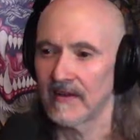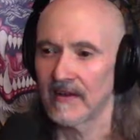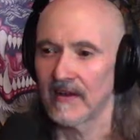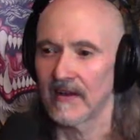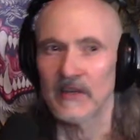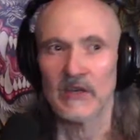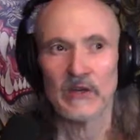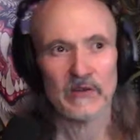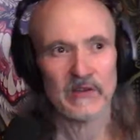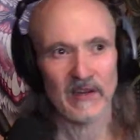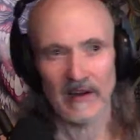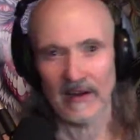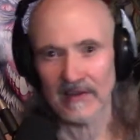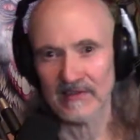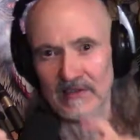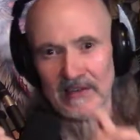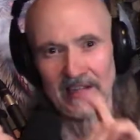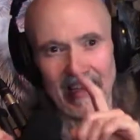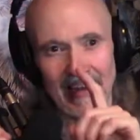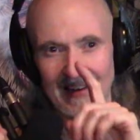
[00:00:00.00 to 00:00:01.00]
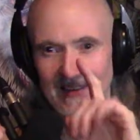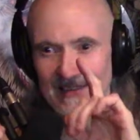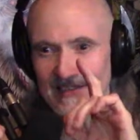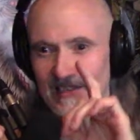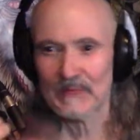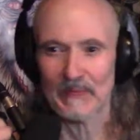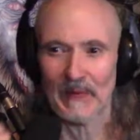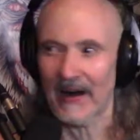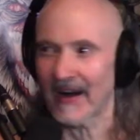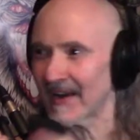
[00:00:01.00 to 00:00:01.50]
You could also get it on
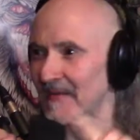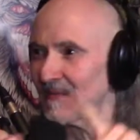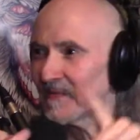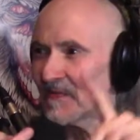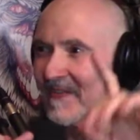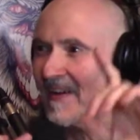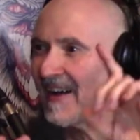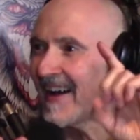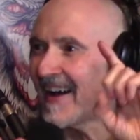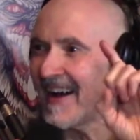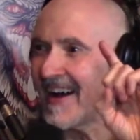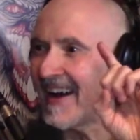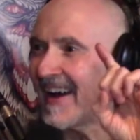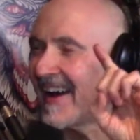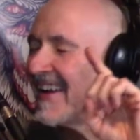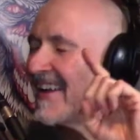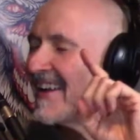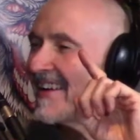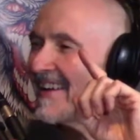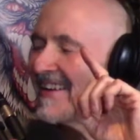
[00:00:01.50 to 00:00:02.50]
Spotify